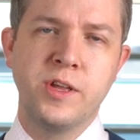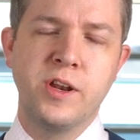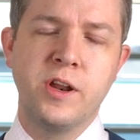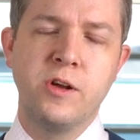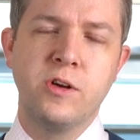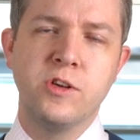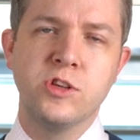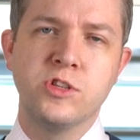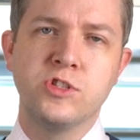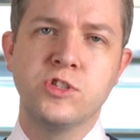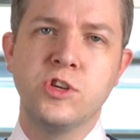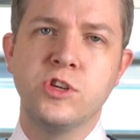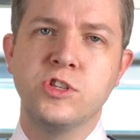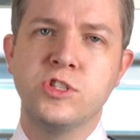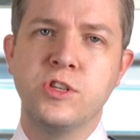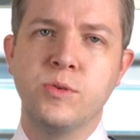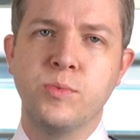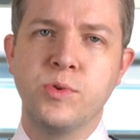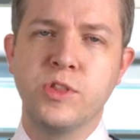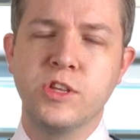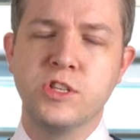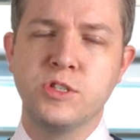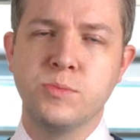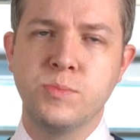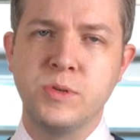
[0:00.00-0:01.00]
They don't
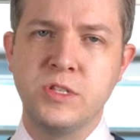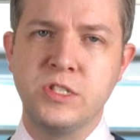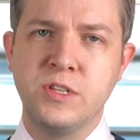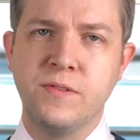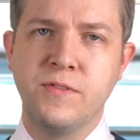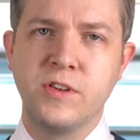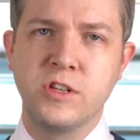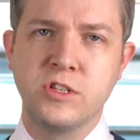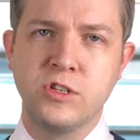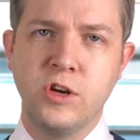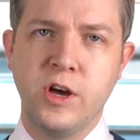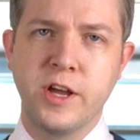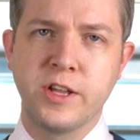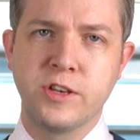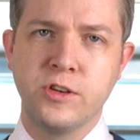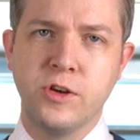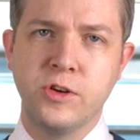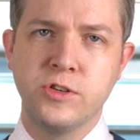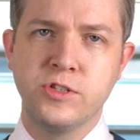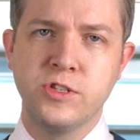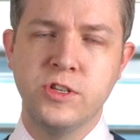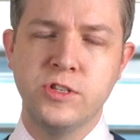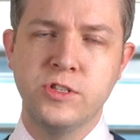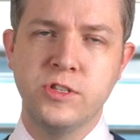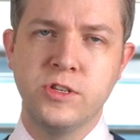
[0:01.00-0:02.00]
associate with a specific
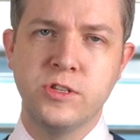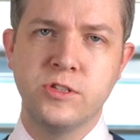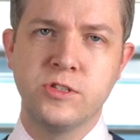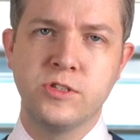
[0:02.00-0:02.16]
diagnosis.